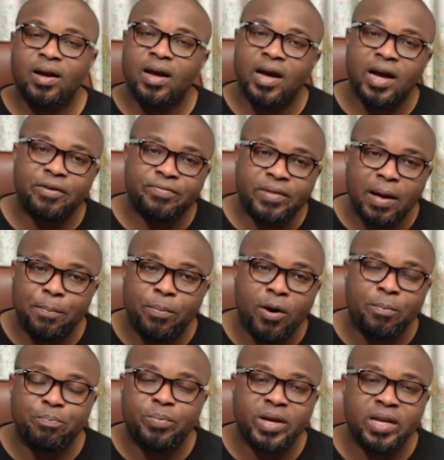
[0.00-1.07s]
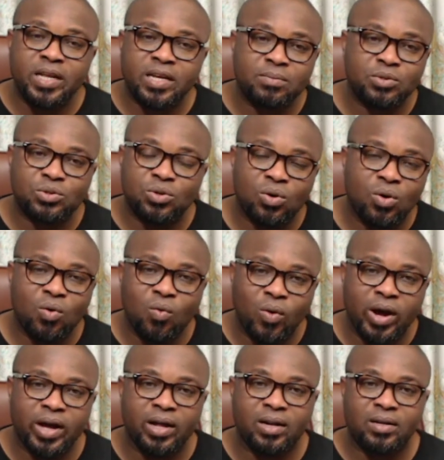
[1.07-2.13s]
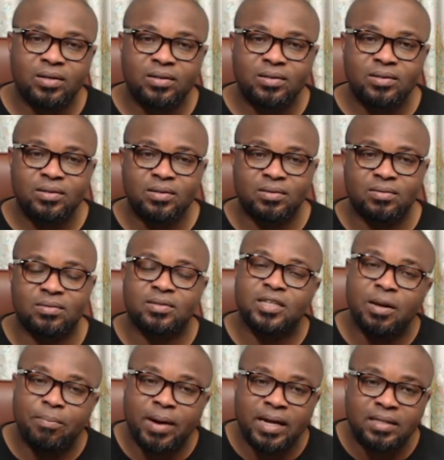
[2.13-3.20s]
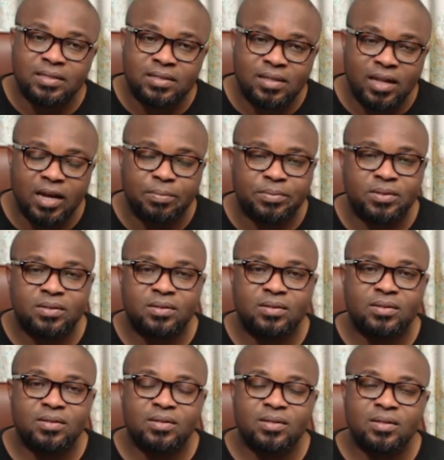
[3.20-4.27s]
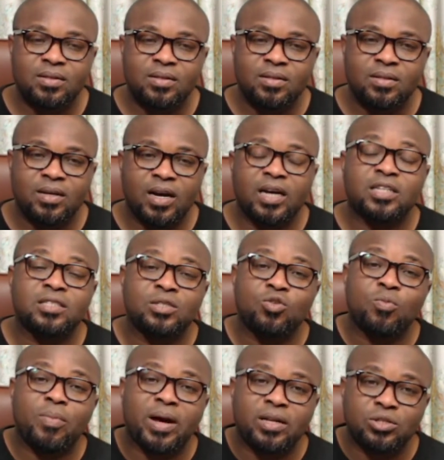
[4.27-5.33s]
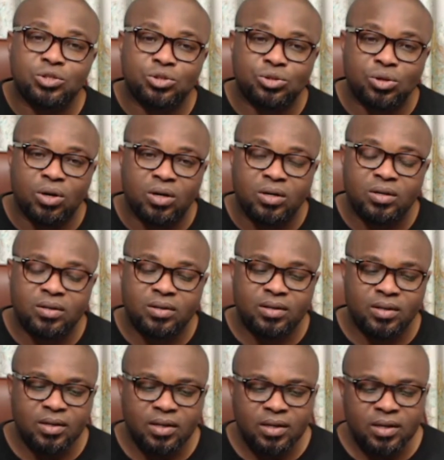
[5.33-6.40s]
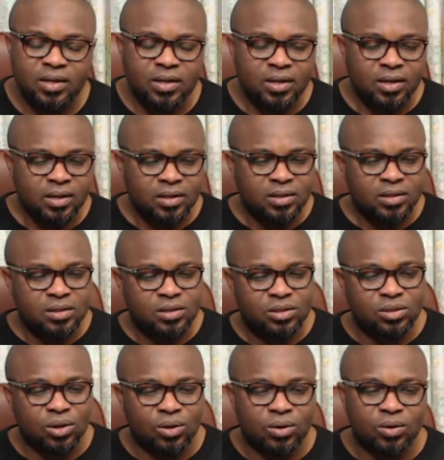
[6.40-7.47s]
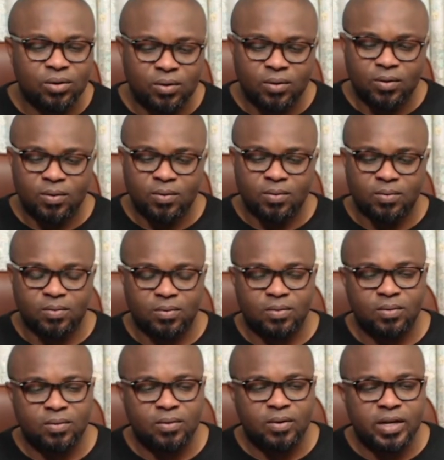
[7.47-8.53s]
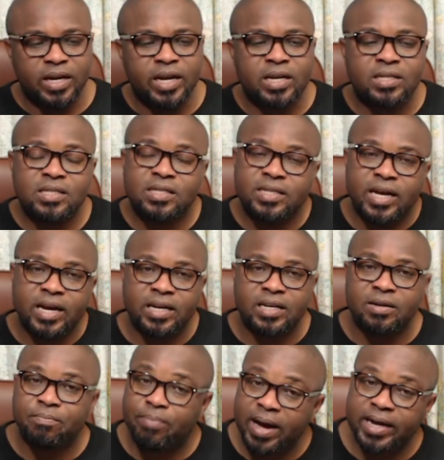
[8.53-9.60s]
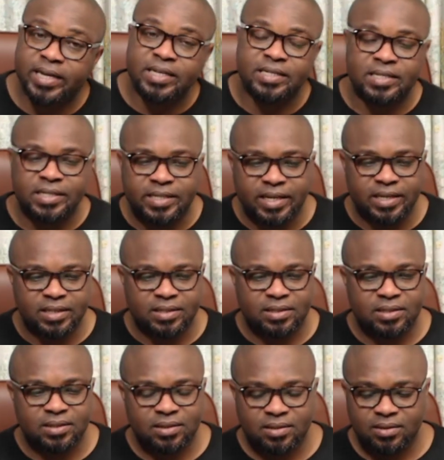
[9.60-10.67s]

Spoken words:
After pumping him so well, the man slept and the woman struck. So back in the days,